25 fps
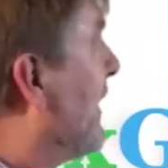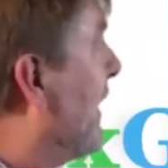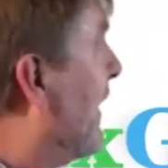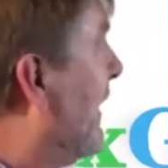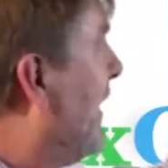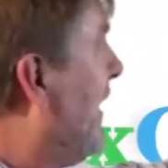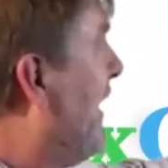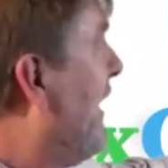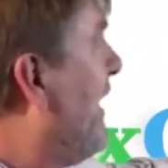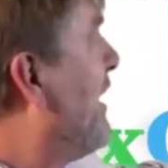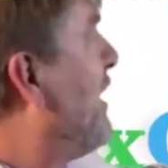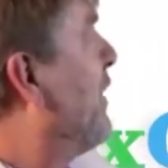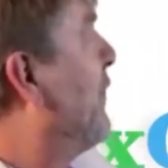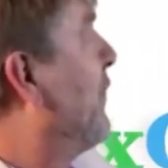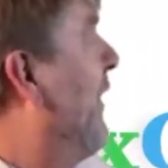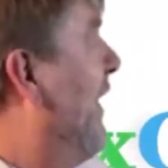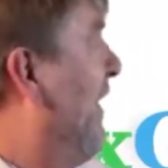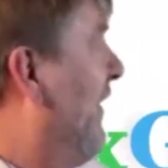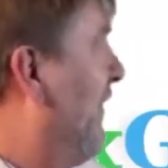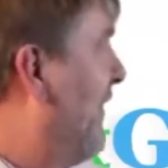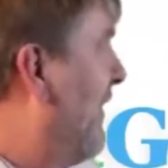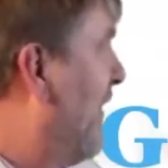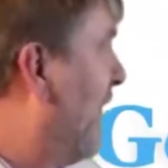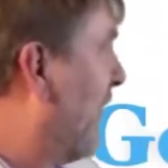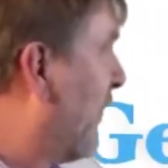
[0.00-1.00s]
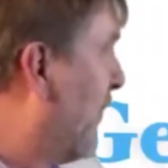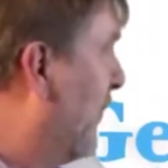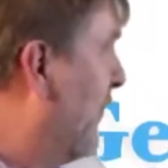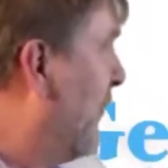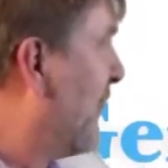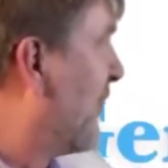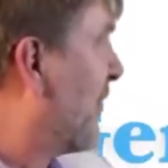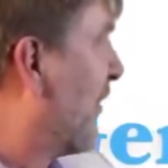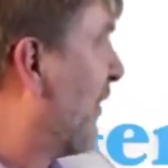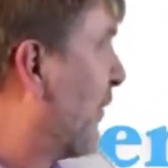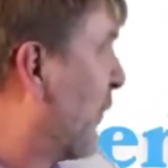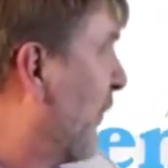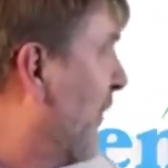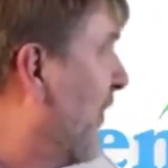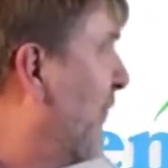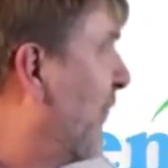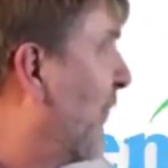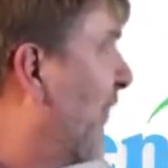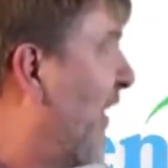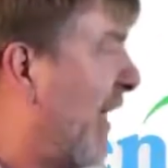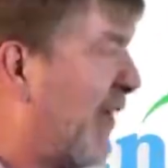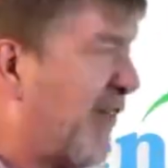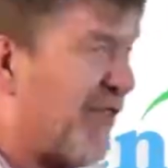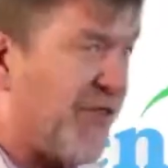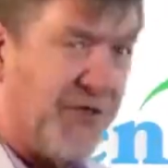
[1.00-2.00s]
At any rate, the acoustic
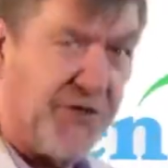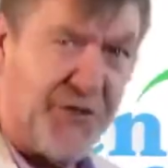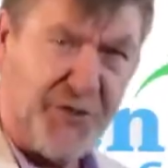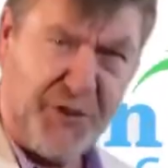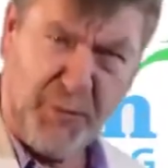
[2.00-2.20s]
reflex and